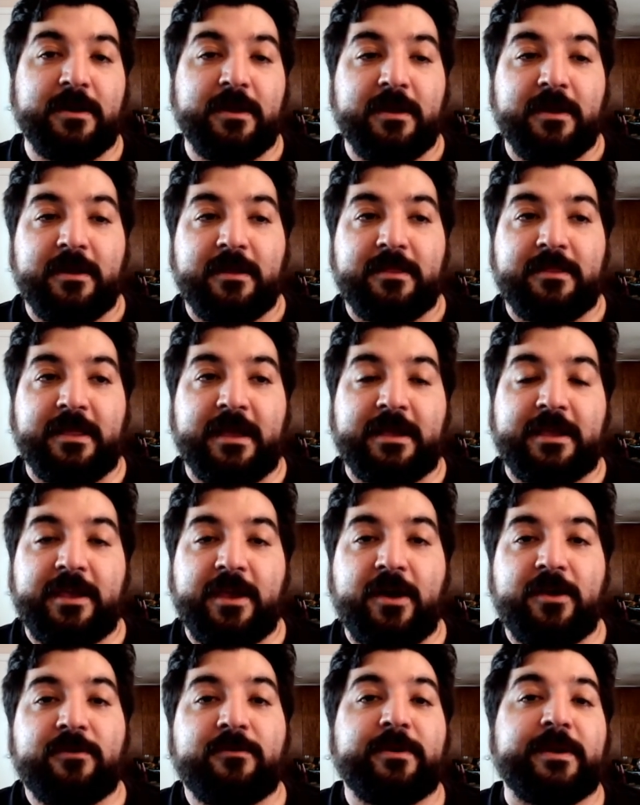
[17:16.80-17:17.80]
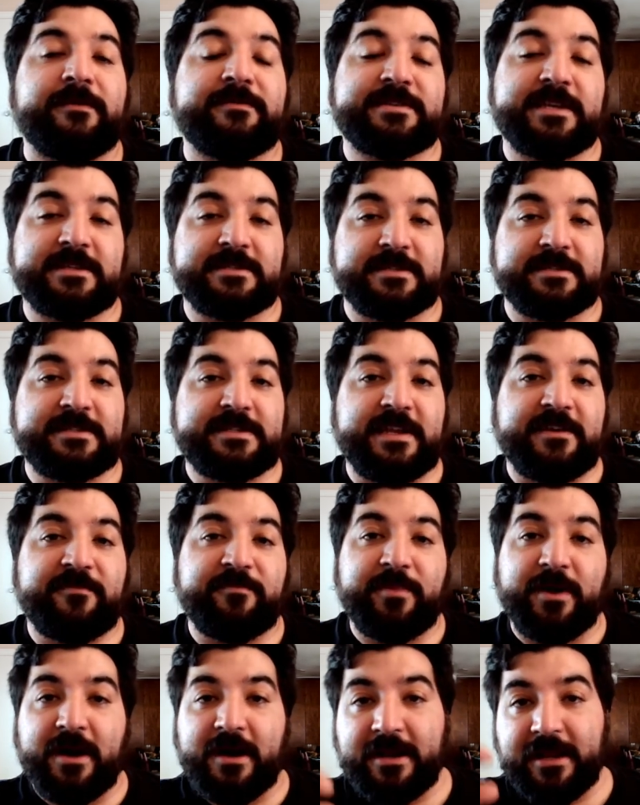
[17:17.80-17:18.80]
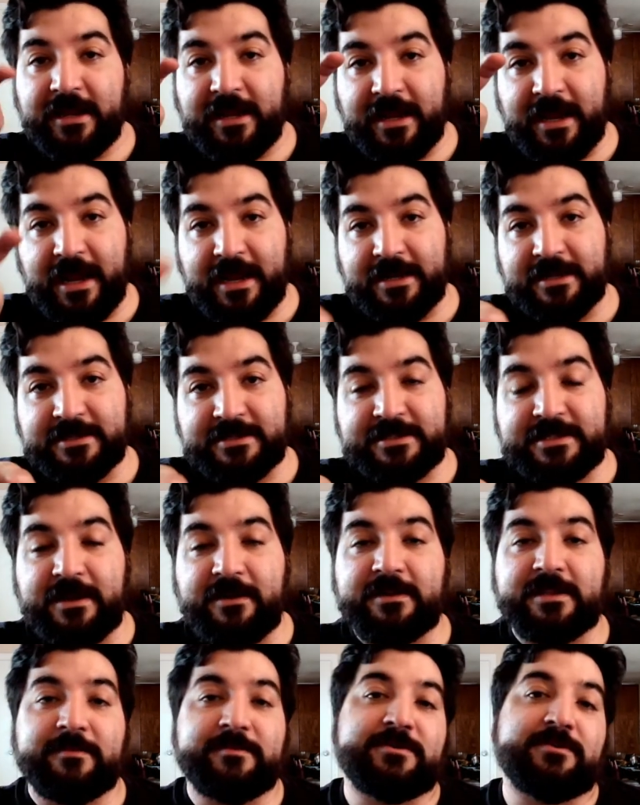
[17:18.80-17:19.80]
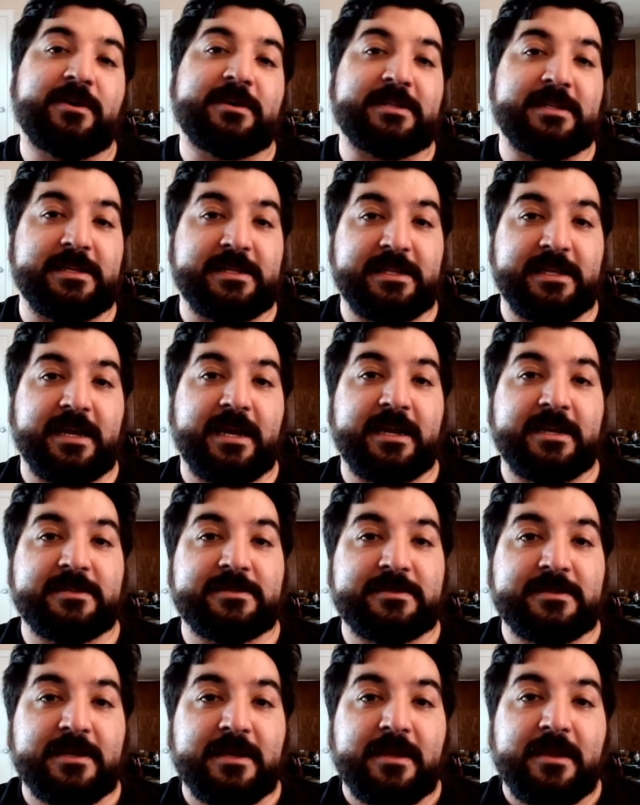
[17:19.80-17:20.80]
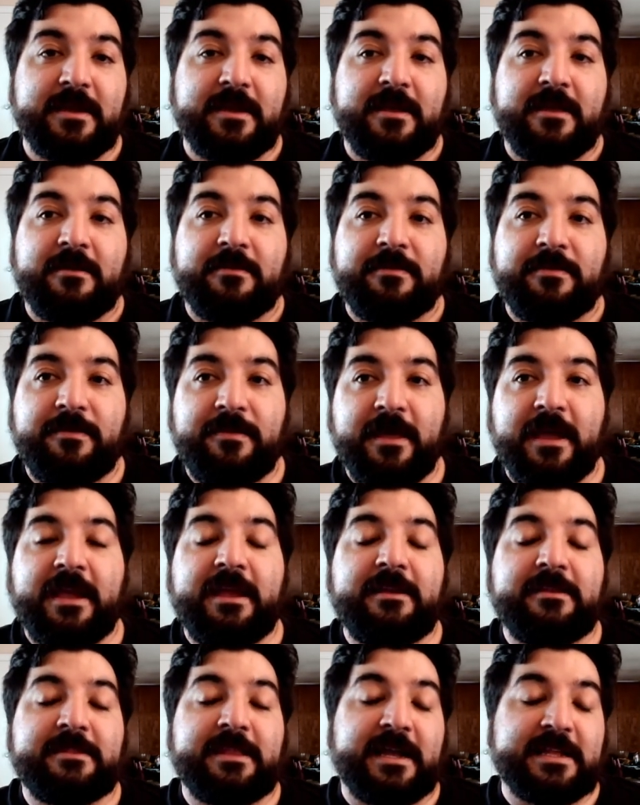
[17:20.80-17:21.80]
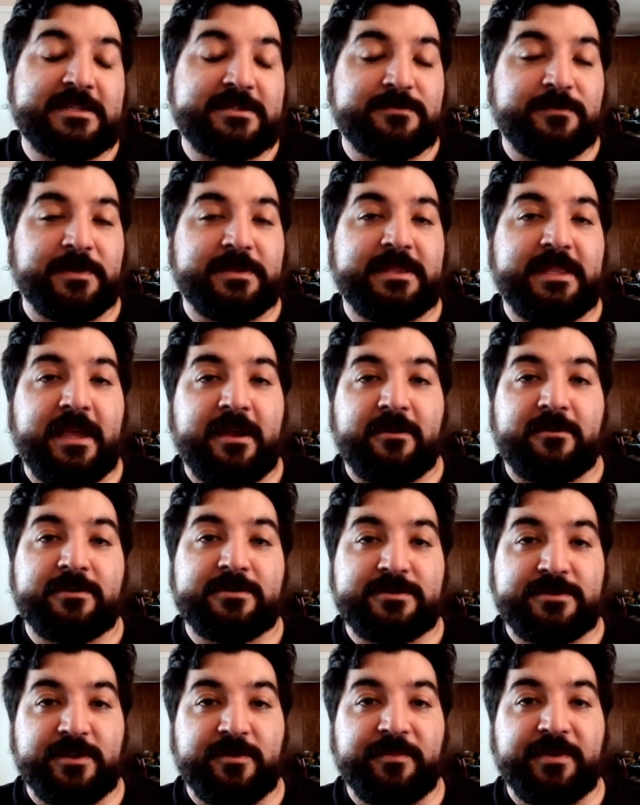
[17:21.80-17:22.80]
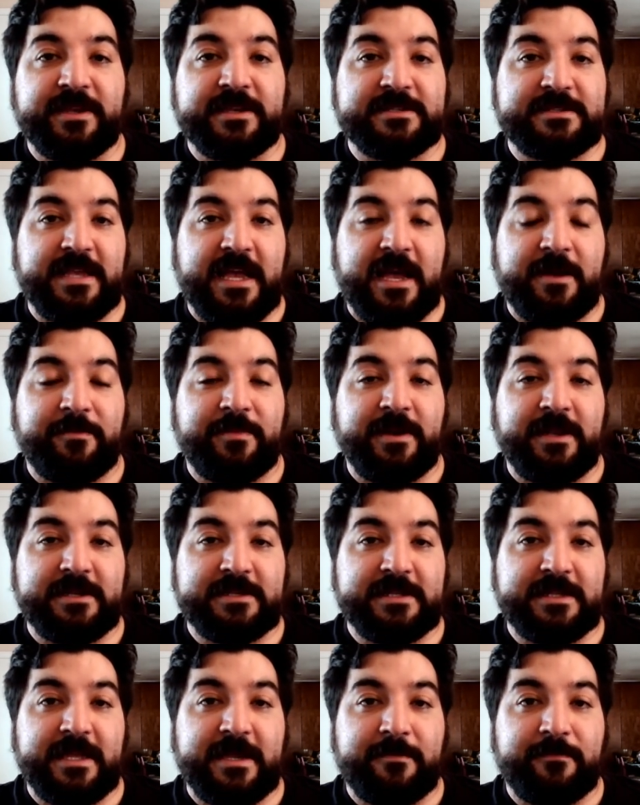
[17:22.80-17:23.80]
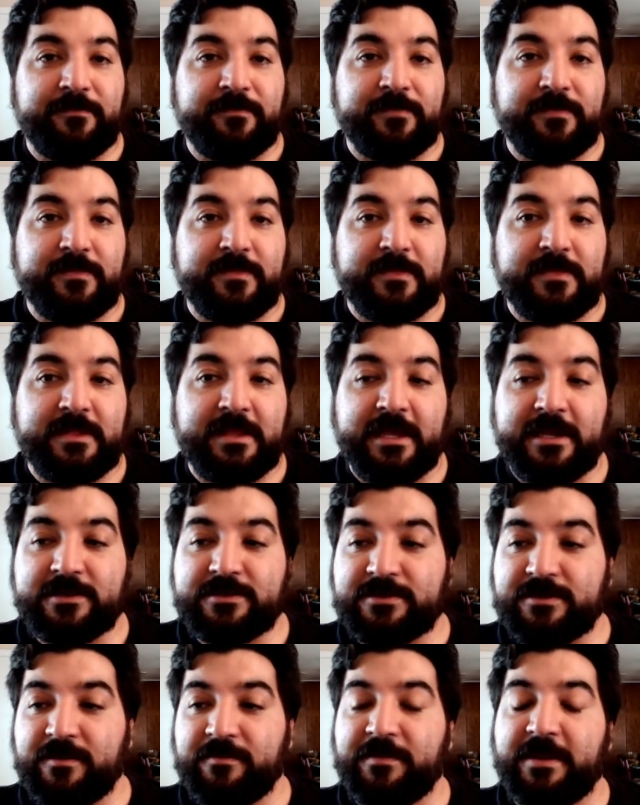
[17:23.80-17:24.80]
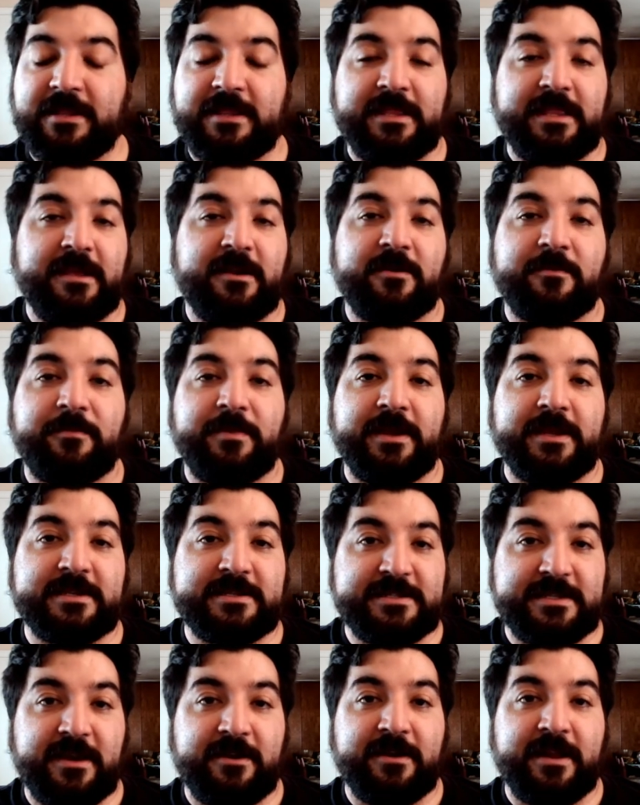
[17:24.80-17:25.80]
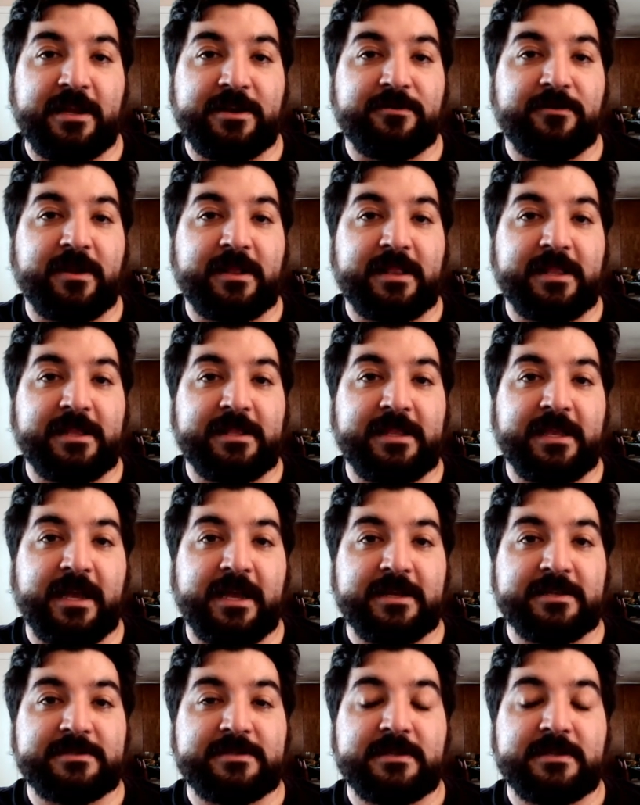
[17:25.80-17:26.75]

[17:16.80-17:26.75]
that Keanu Reeves has a stiff body and is staring them directly in the eyes. That's what they're assuming is happening to them. They assume that they're being stared at directly in the eyes.